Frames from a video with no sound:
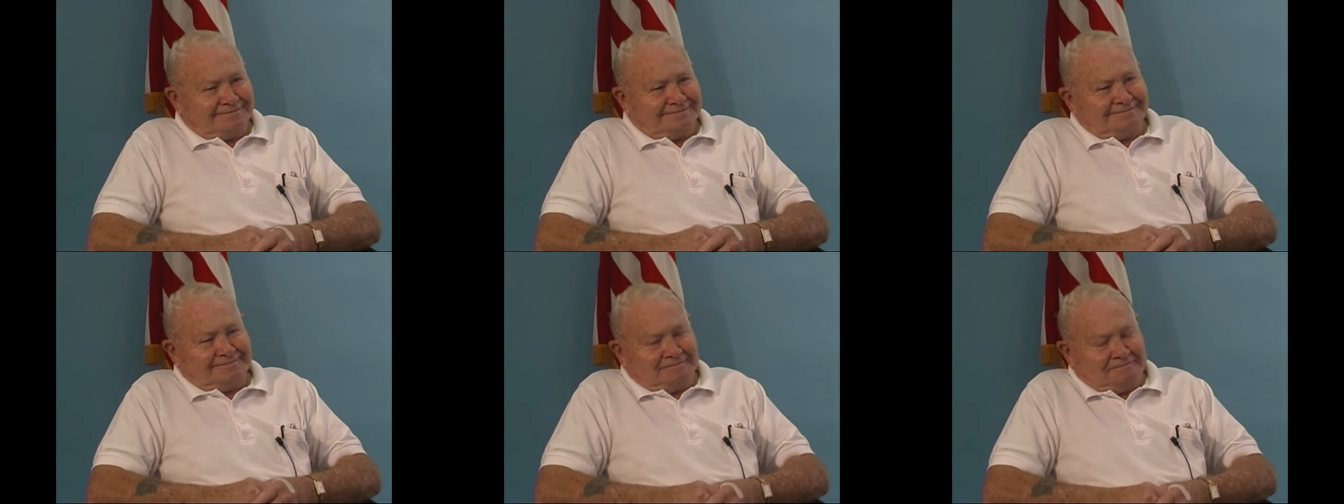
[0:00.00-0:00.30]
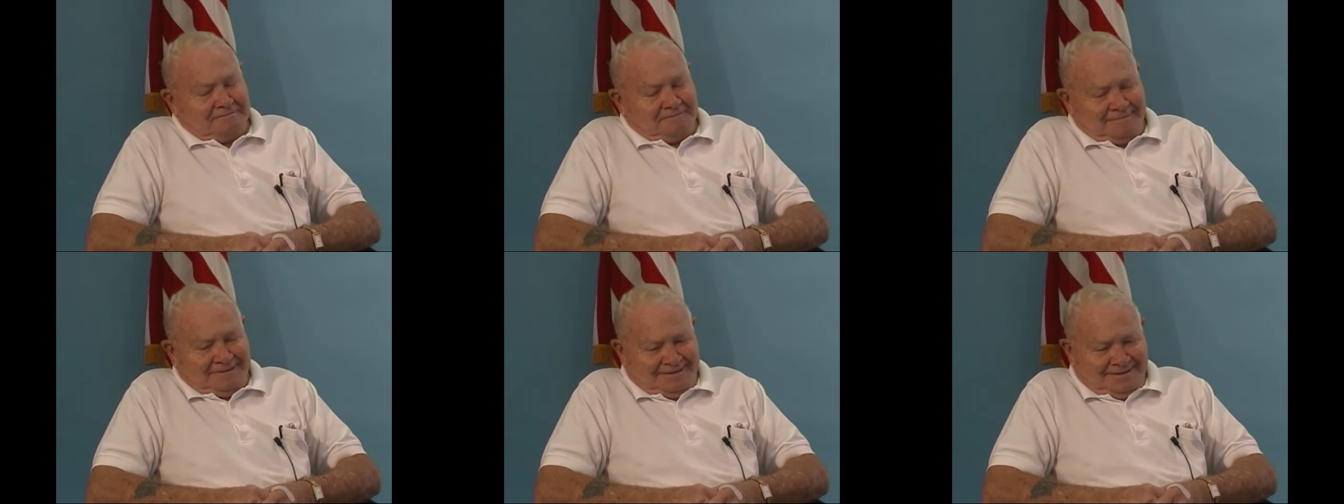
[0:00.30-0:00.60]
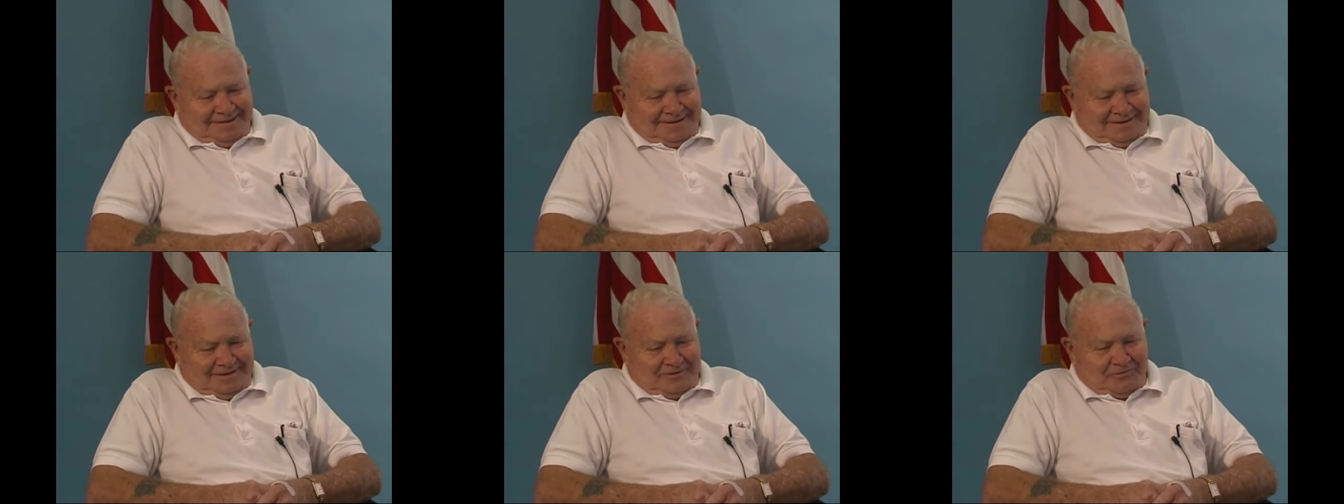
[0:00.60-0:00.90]
Yeah
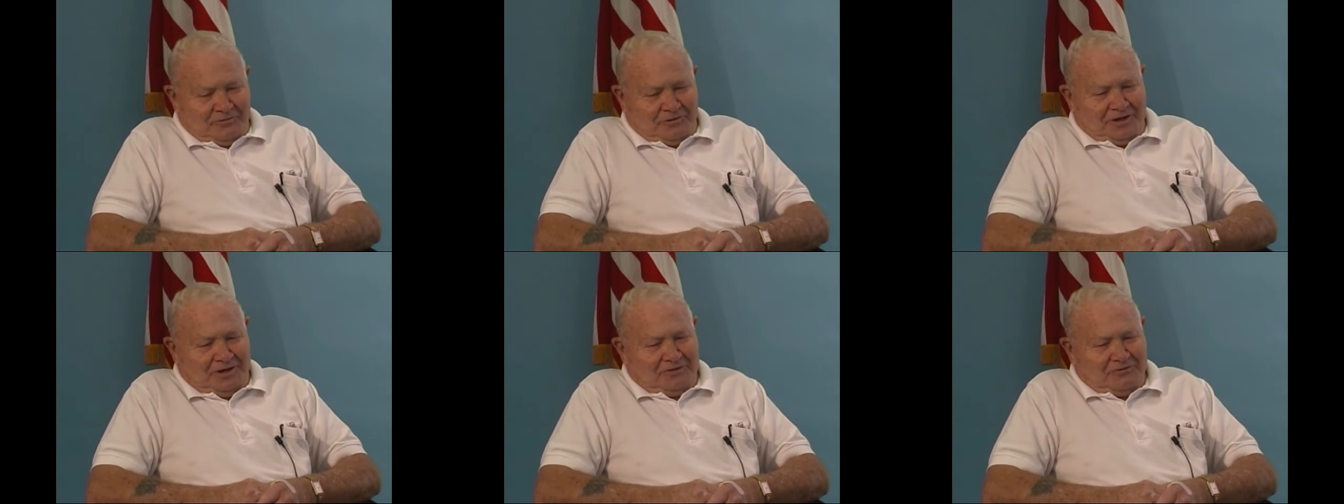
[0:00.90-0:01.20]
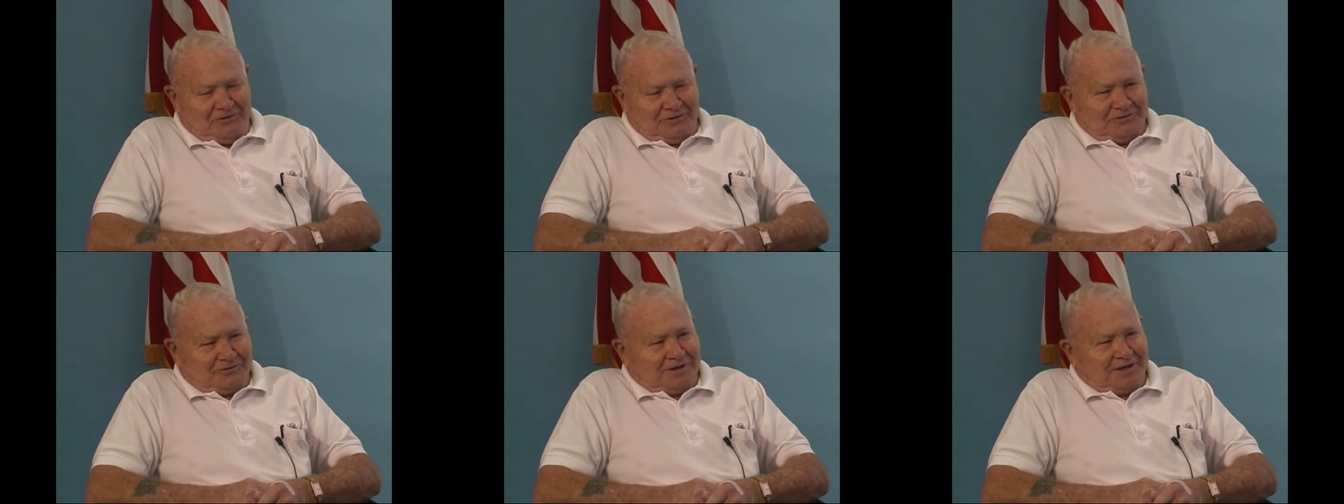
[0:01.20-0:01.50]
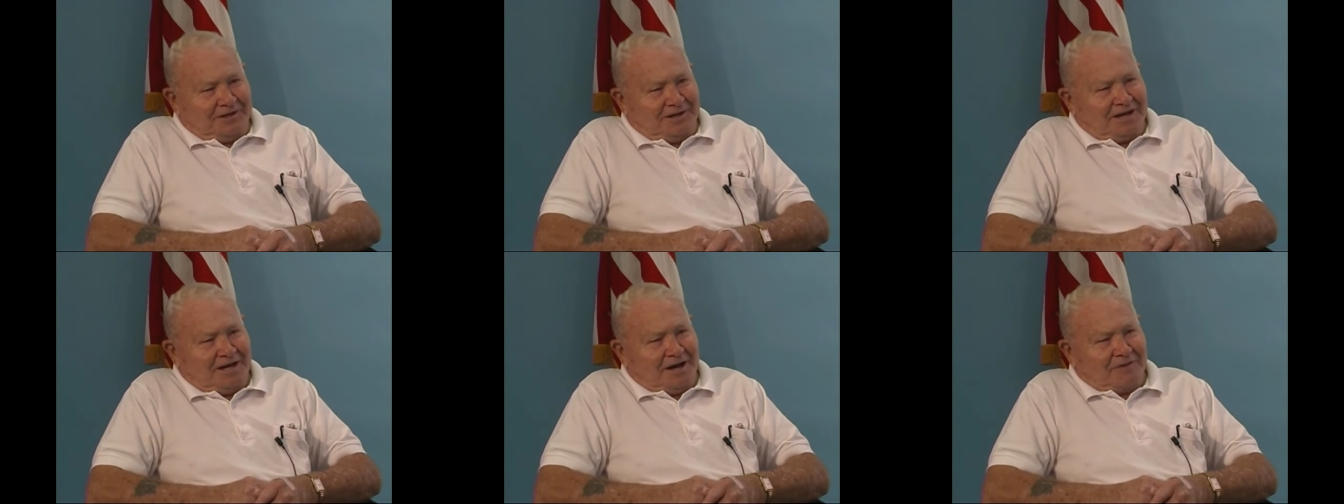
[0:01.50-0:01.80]
we
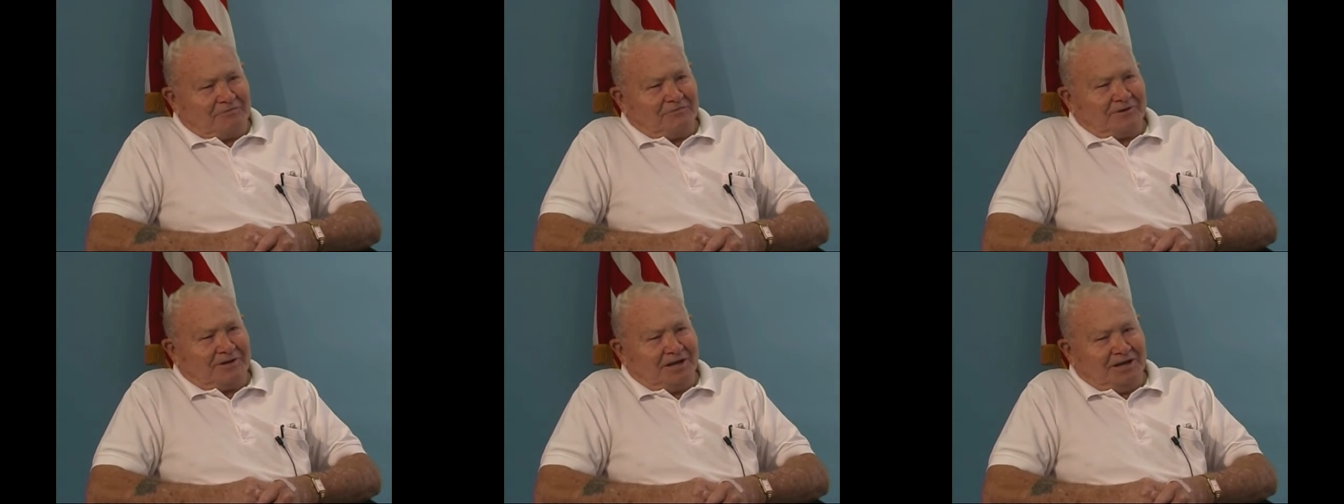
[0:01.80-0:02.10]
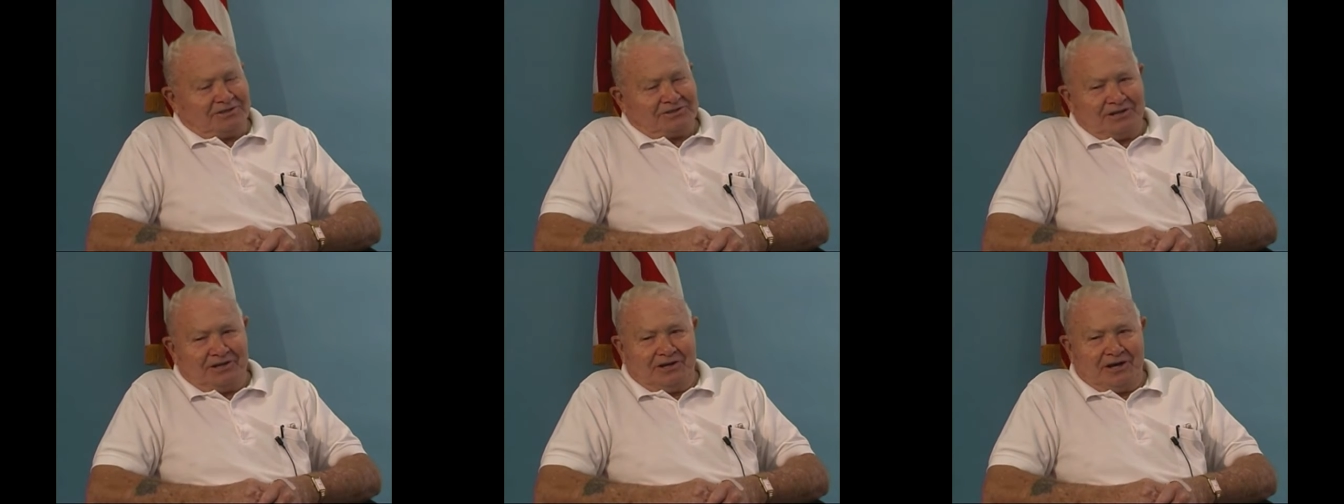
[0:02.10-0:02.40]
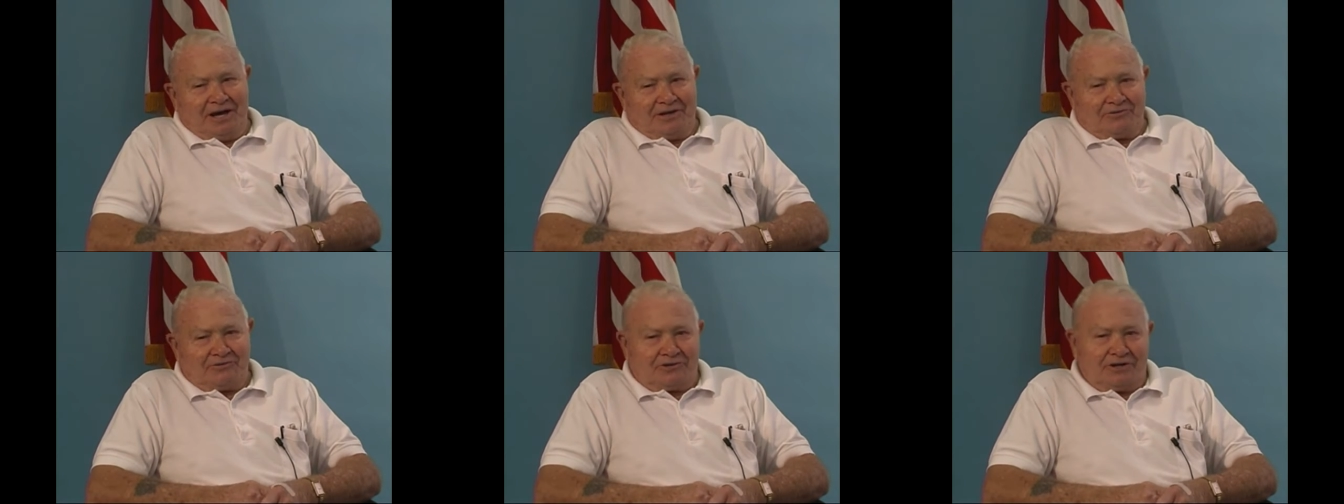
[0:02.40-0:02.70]
kept in case he
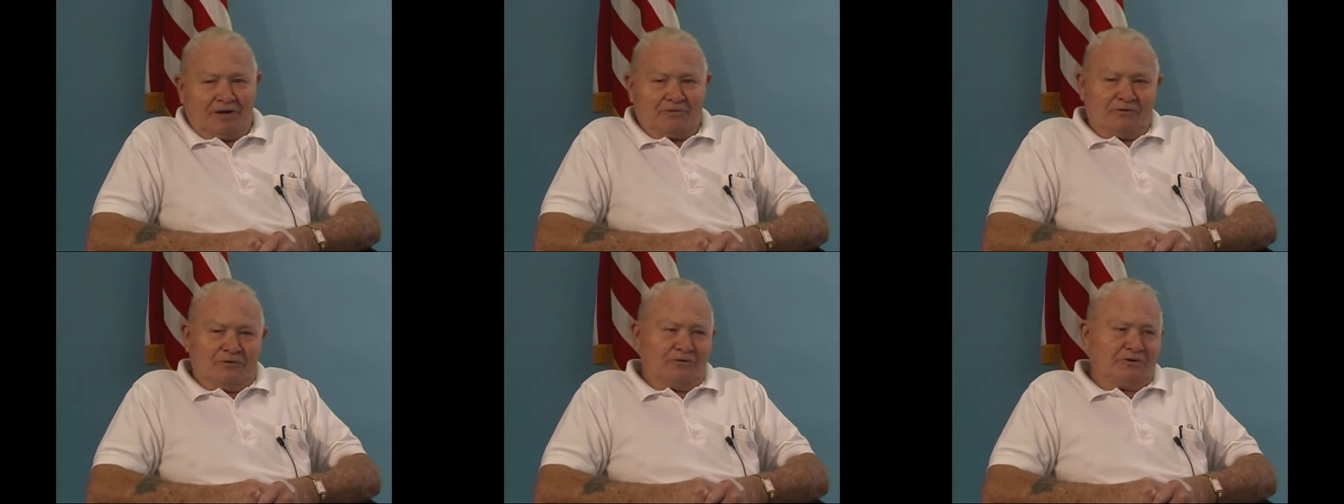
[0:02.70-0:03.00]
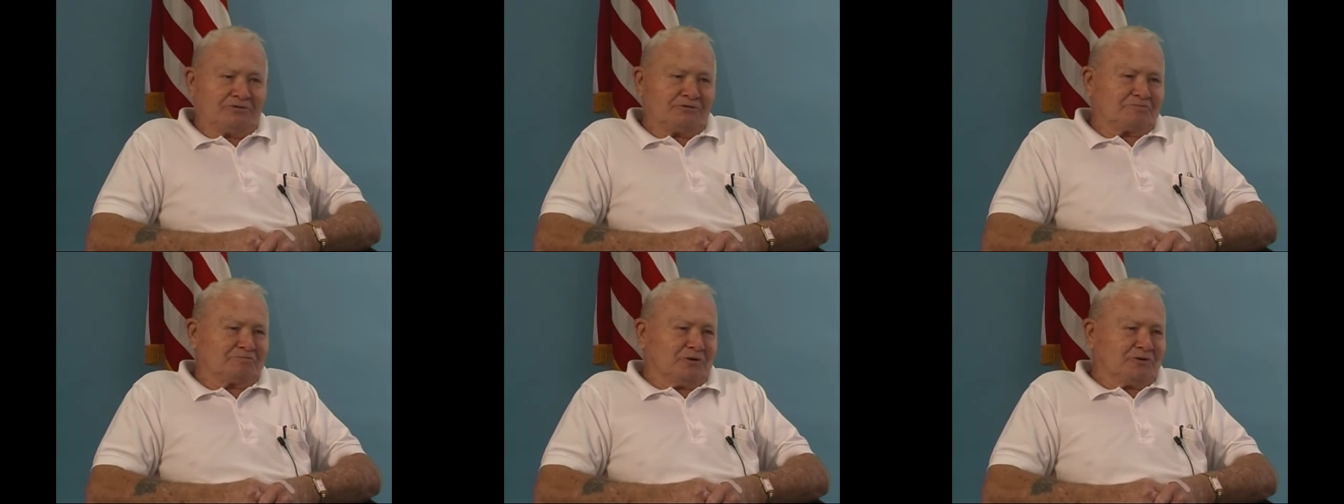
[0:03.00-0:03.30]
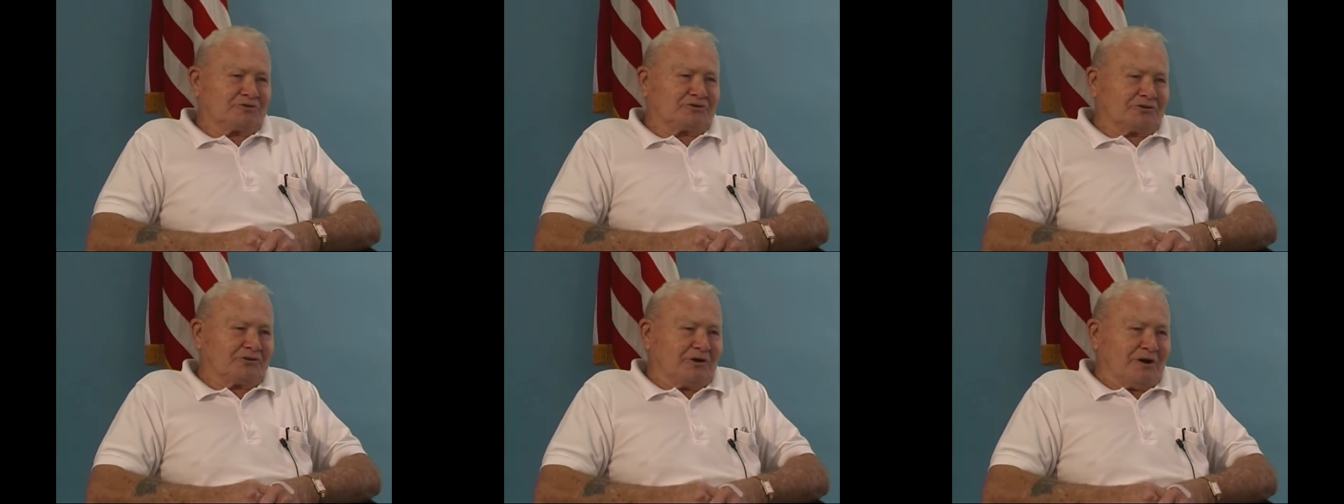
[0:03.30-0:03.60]
got in trouble. We were
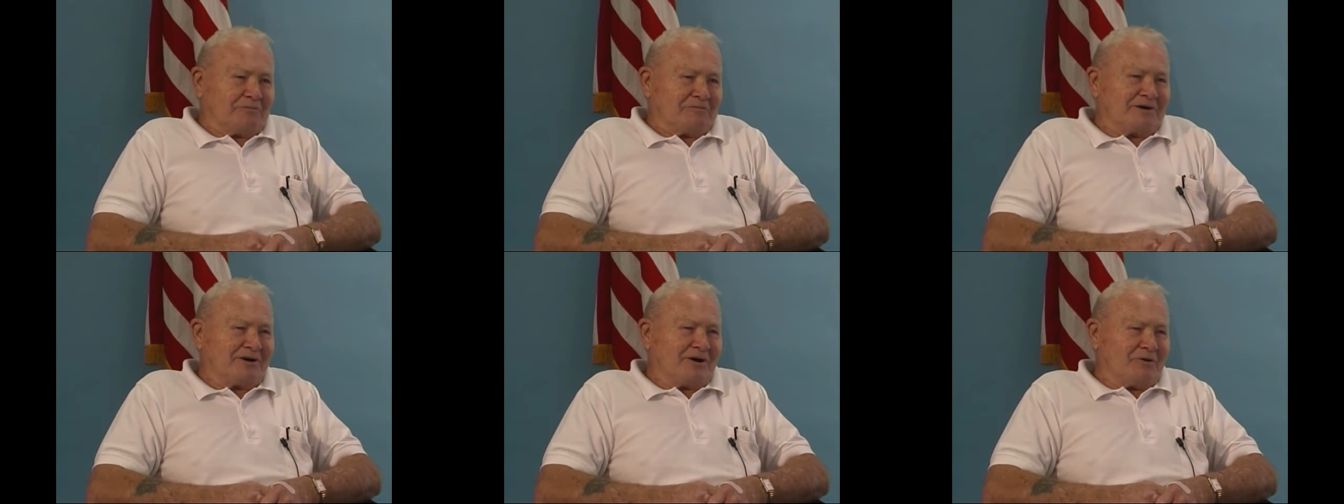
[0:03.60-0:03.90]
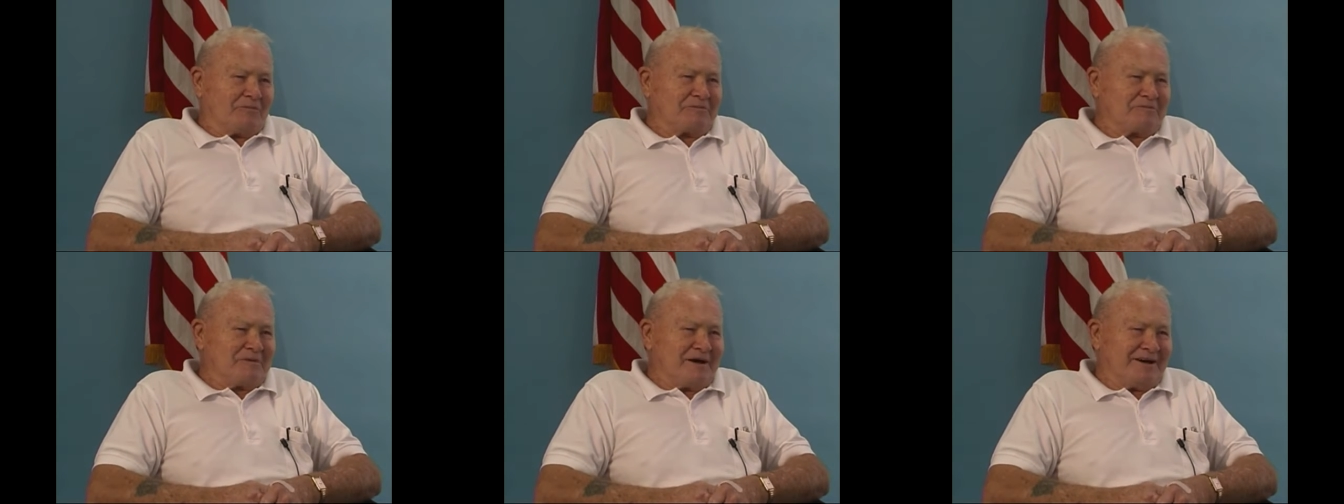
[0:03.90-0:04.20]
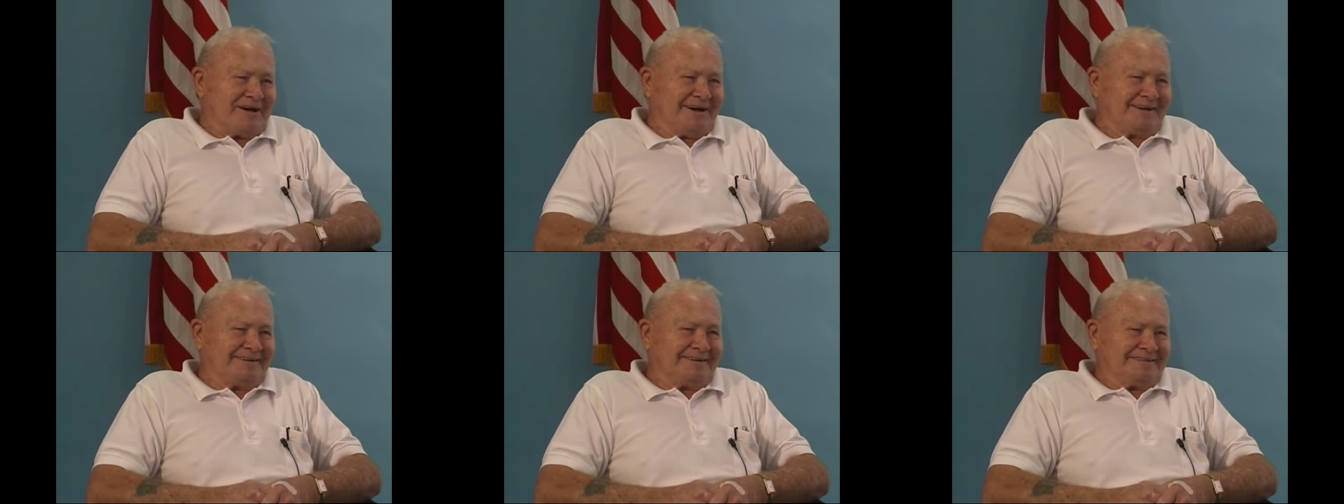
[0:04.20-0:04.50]
supposed to go up and help him
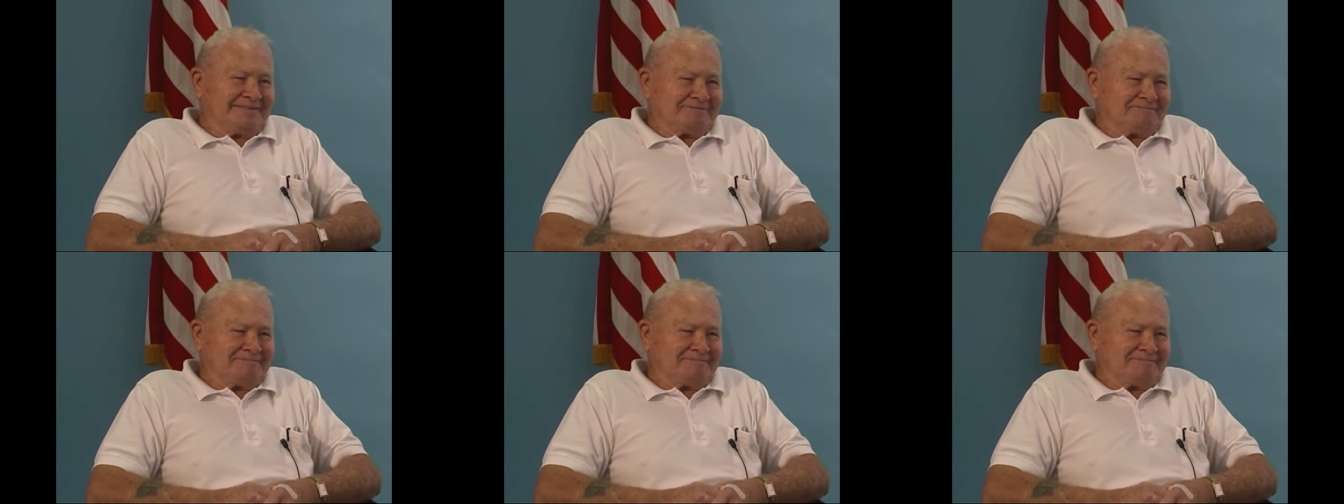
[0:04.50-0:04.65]
out.